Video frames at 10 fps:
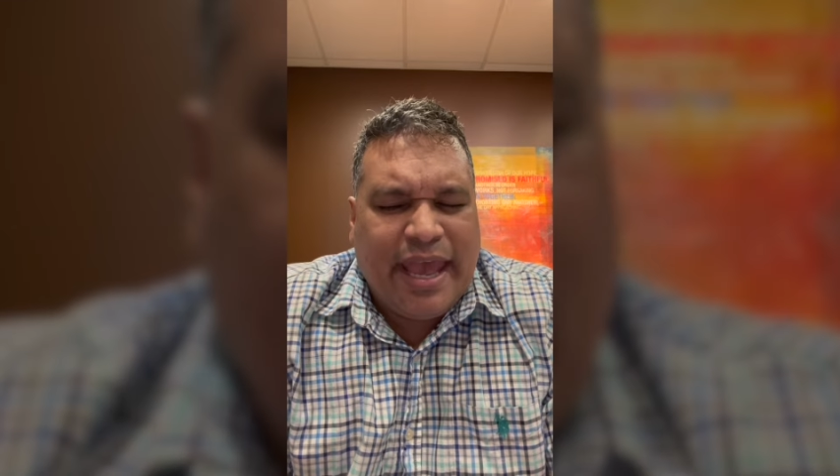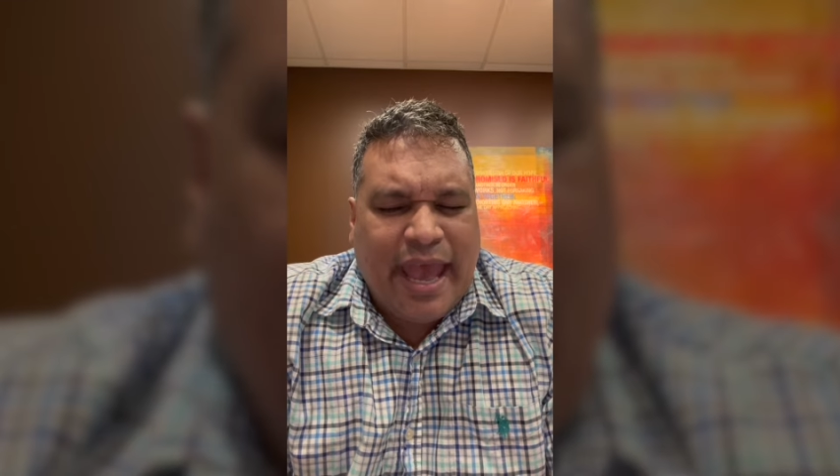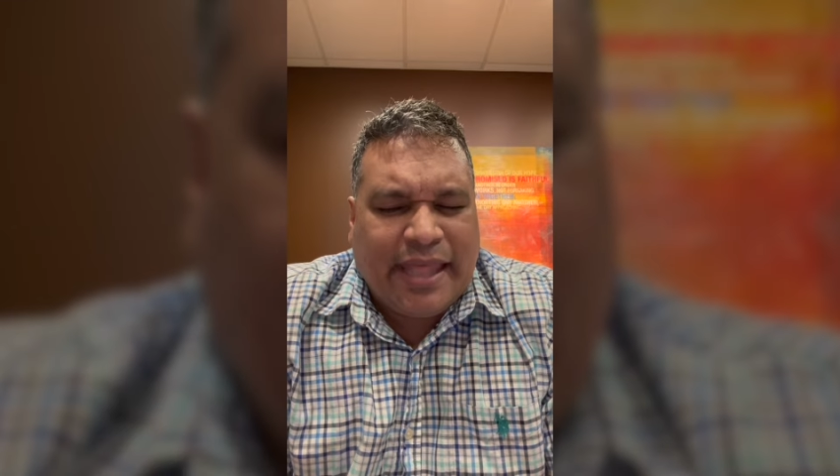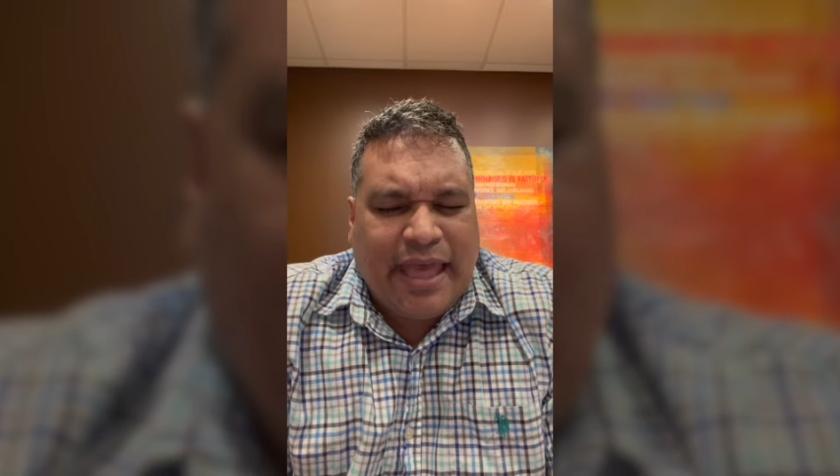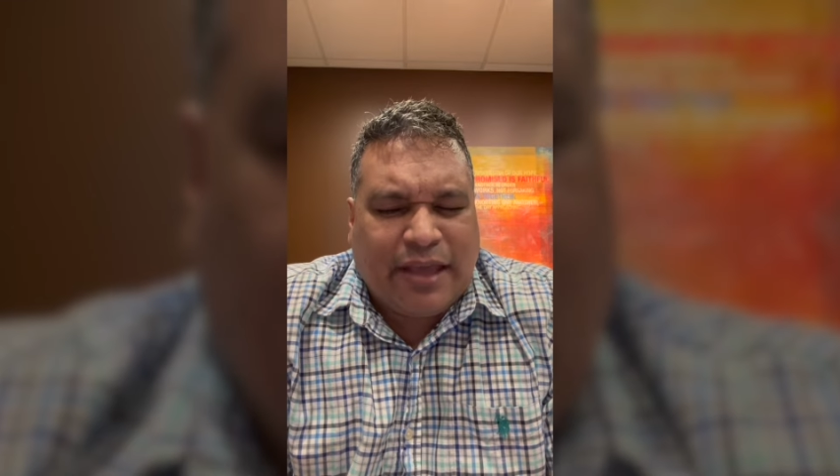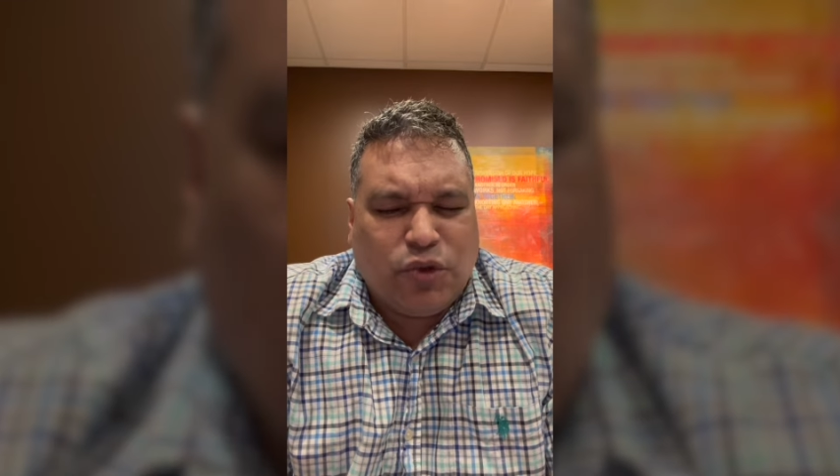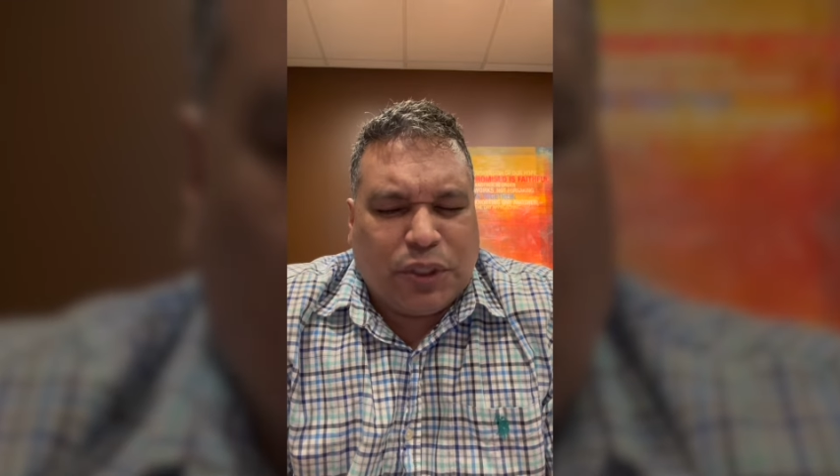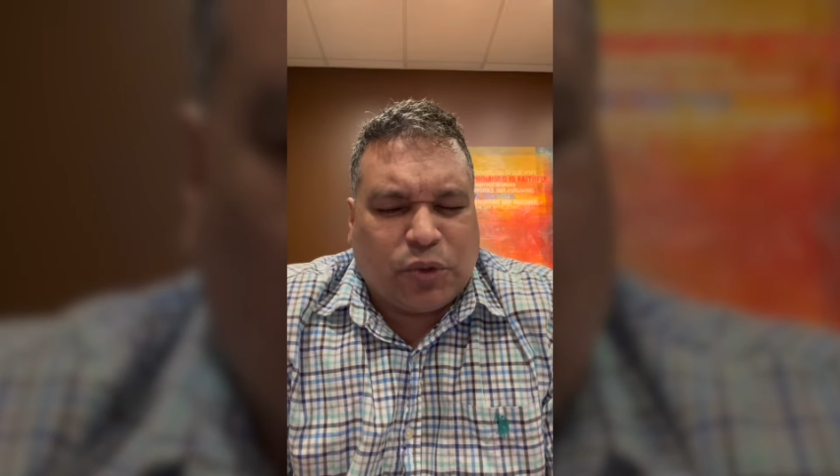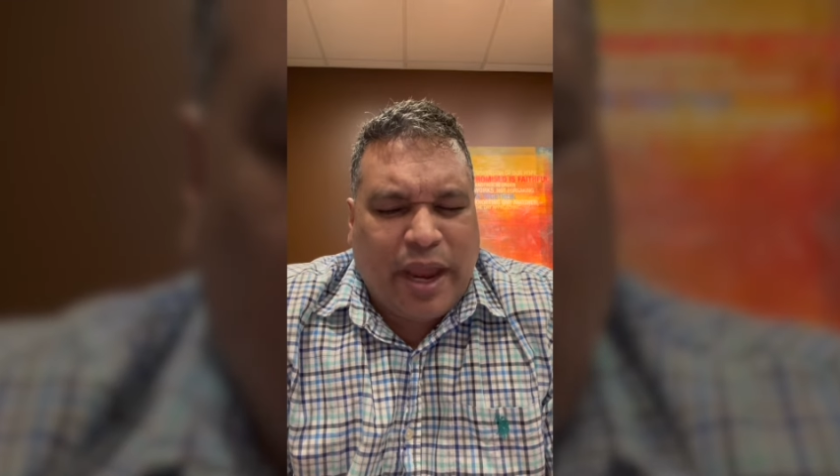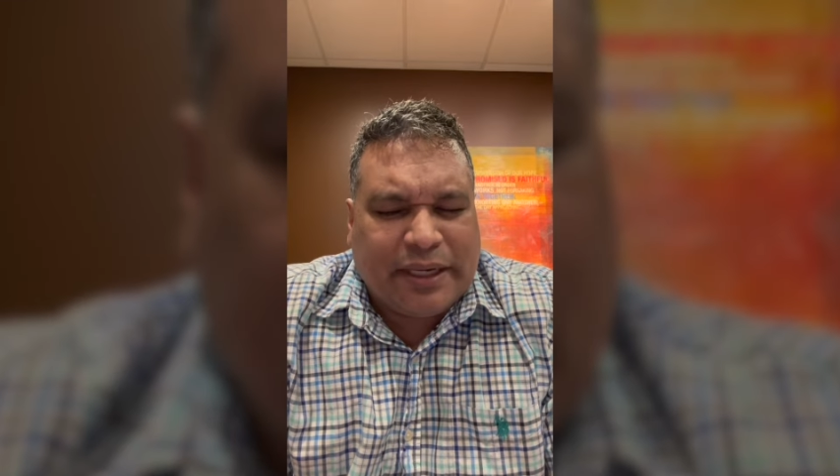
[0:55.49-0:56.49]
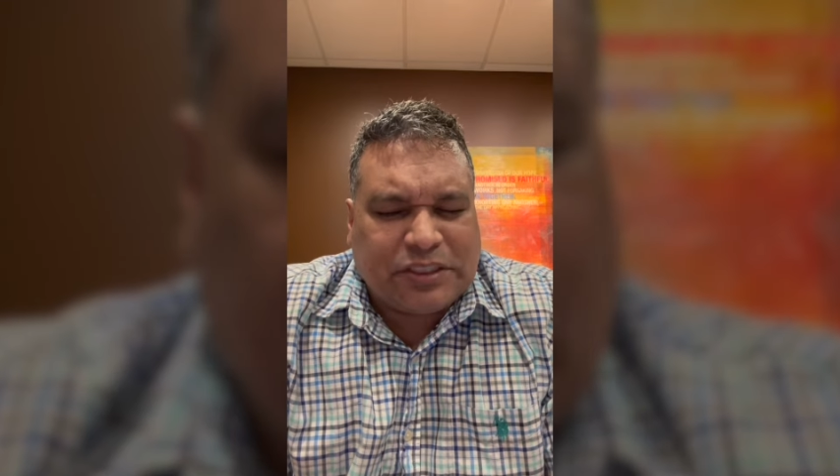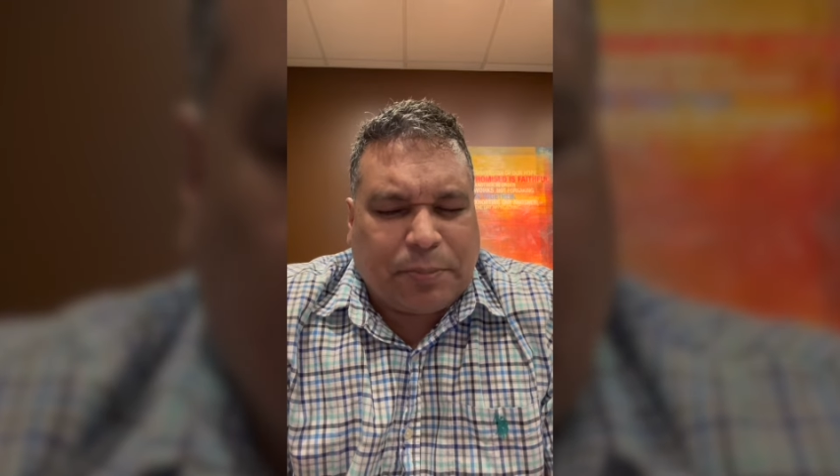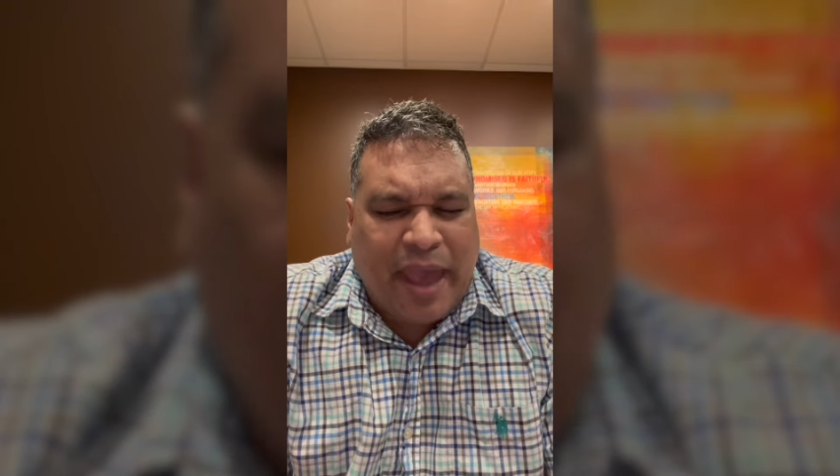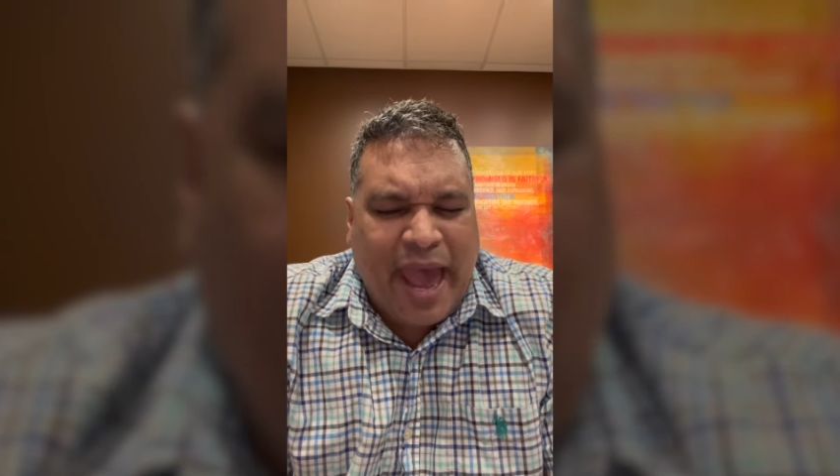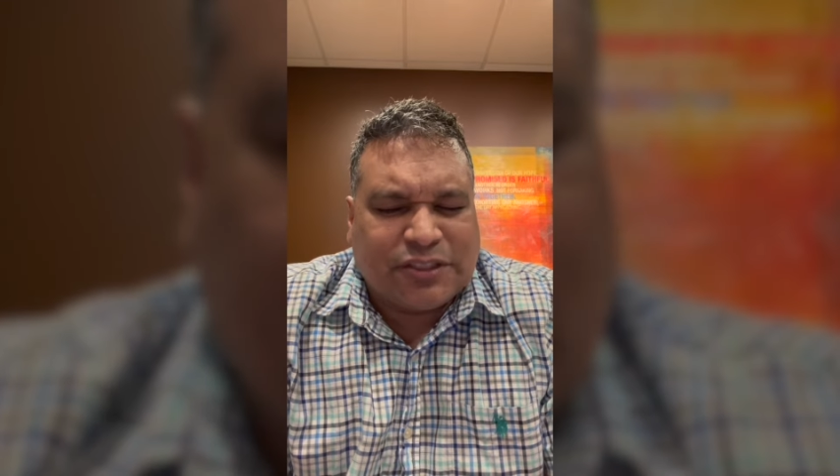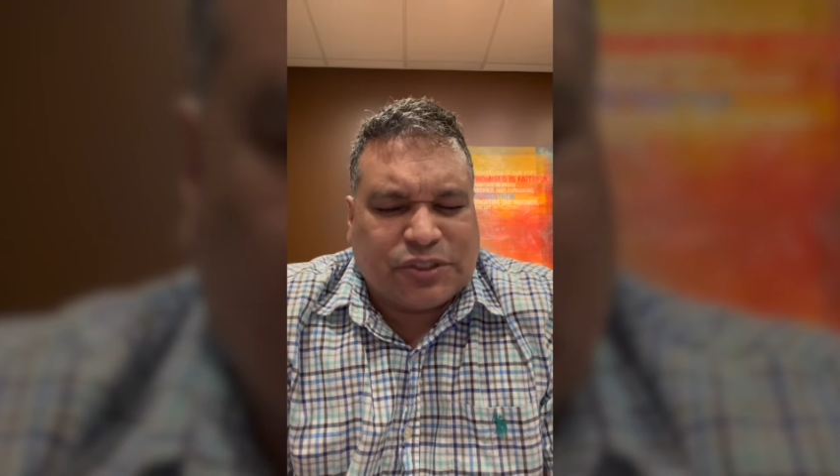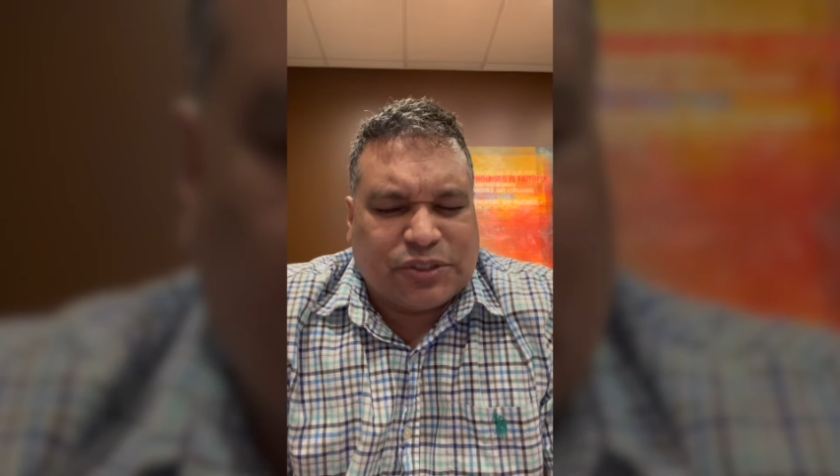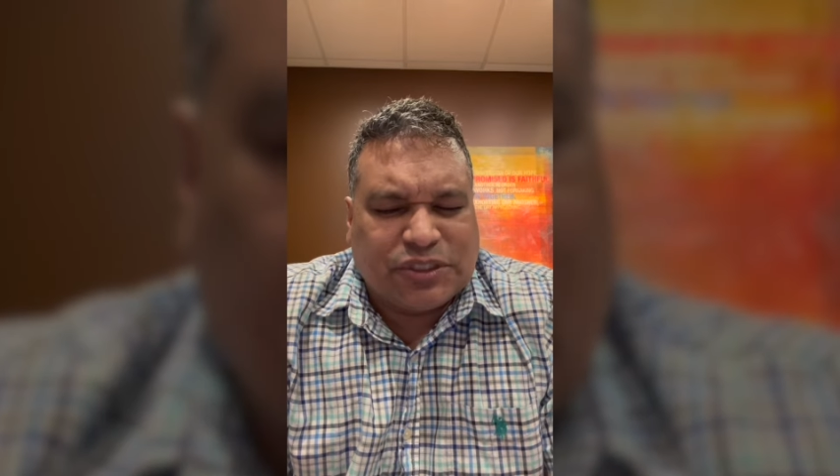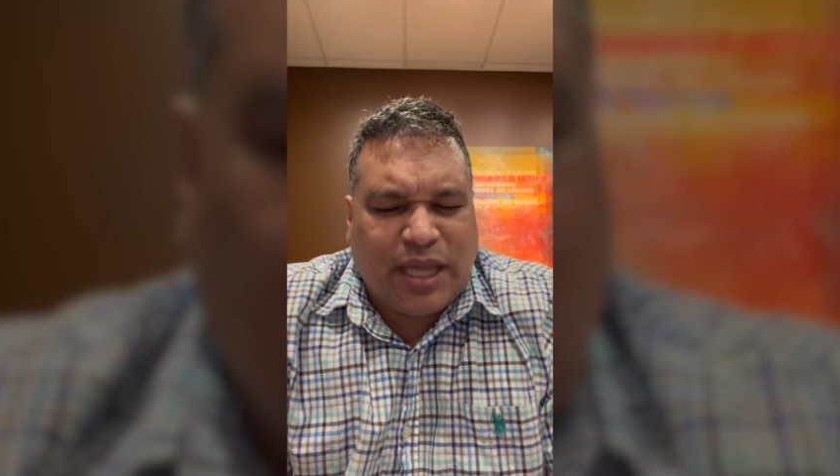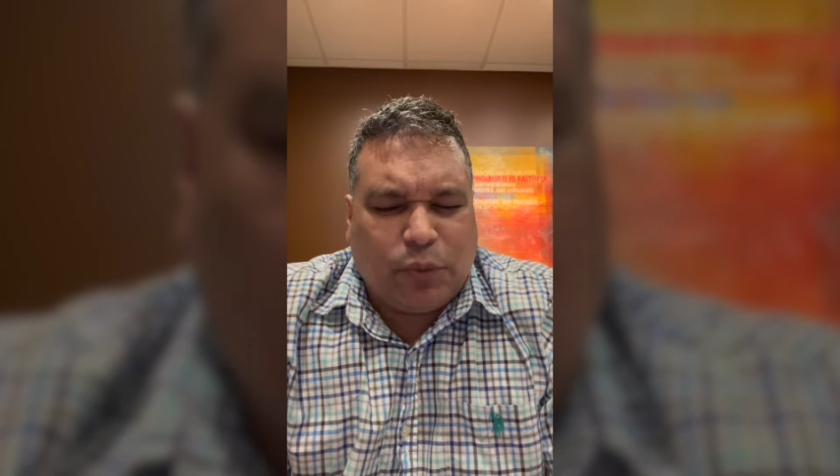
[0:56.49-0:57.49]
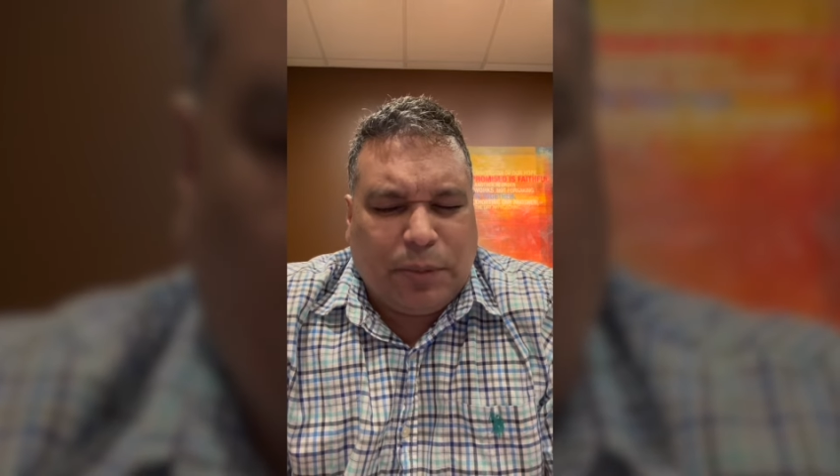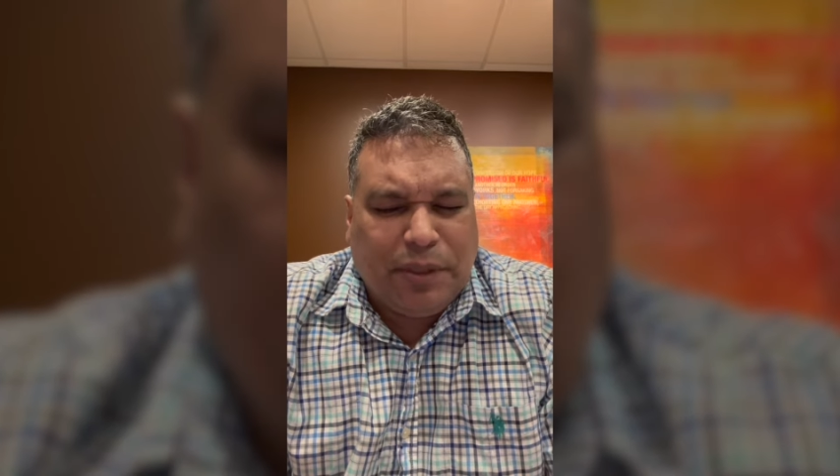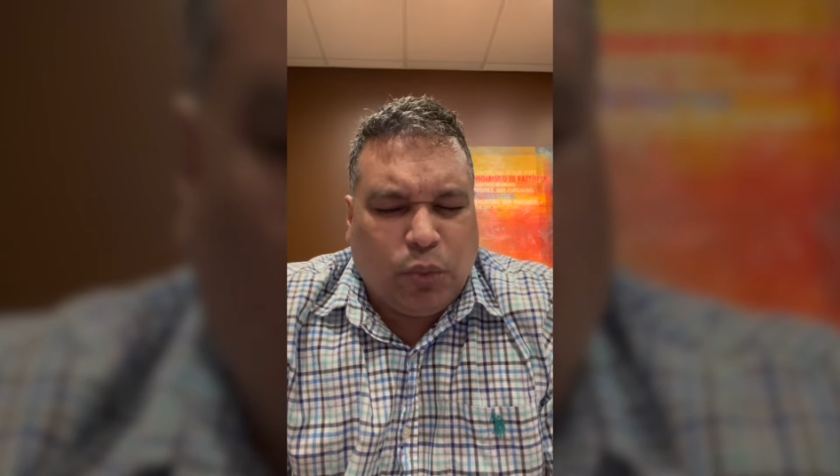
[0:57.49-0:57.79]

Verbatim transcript: and that you would grant us pastors that would be